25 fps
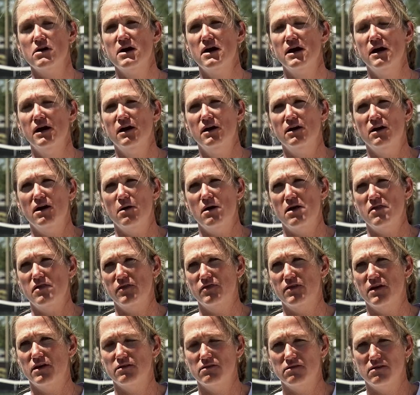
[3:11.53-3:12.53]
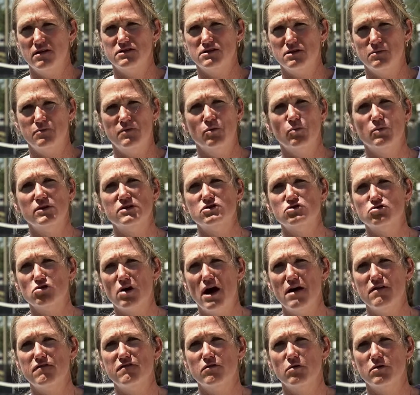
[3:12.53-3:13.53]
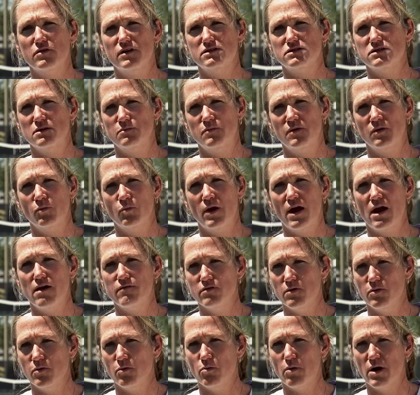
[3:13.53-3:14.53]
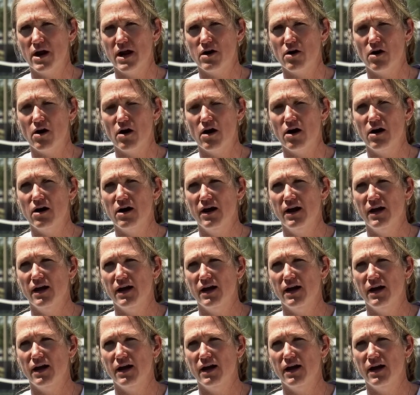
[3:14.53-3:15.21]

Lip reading: I mean, I think that's something we strive for, that's something we have on the radar,